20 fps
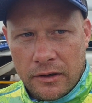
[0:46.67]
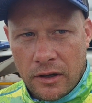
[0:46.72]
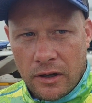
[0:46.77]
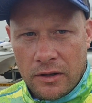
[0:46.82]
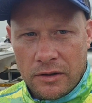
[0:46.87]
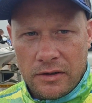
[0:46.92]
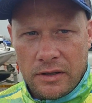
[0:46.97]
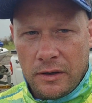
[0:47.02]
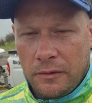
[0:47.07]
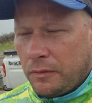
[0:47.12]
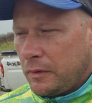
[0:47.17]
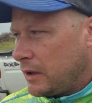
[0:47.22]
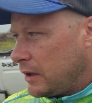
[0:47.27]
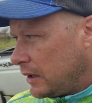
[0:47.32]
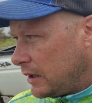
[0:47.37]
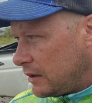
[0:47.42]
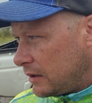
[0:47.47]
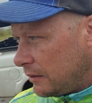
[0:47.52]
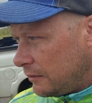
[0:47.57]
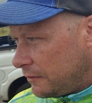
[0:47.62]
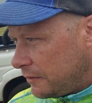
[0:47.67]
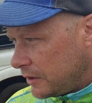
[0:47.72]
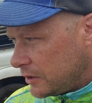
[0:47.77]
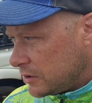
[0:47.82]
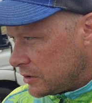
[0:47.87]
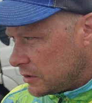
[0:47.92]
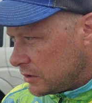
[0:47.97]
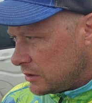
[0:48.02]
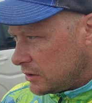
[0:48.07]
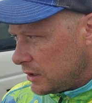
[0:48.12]
go and see if we can get some
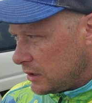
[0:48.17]
fish.